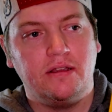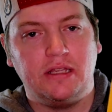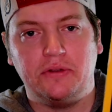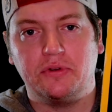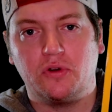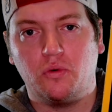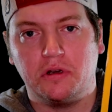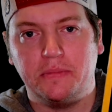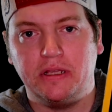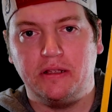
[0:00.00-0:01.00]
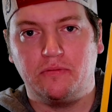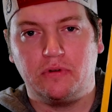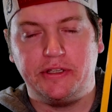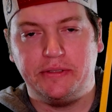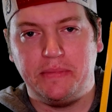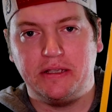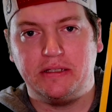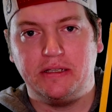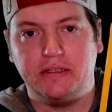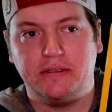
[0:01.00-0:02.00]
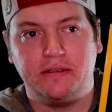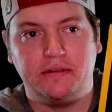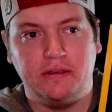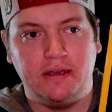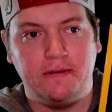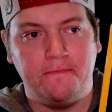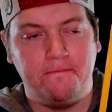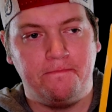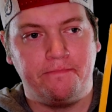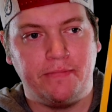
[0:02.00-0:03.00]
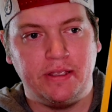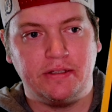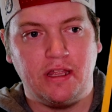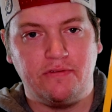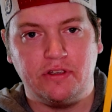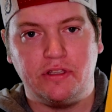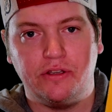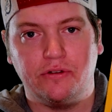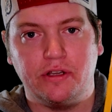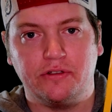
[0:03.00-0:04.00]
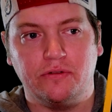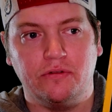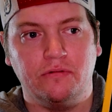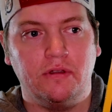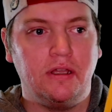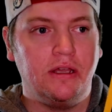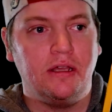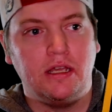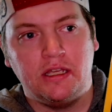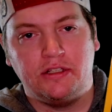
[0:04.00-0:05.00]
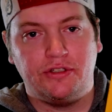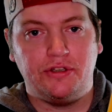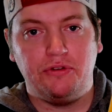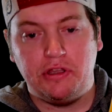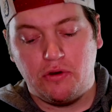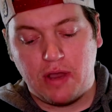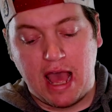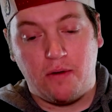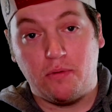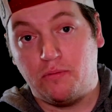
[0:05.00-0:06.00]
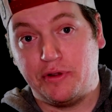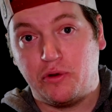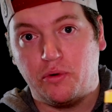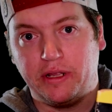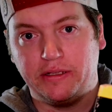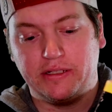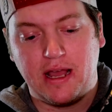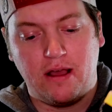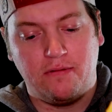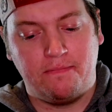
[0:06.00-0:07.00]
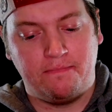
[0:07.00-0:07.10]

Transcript: They'd record them and then release them as is, instead of just the traditional studio album recording style.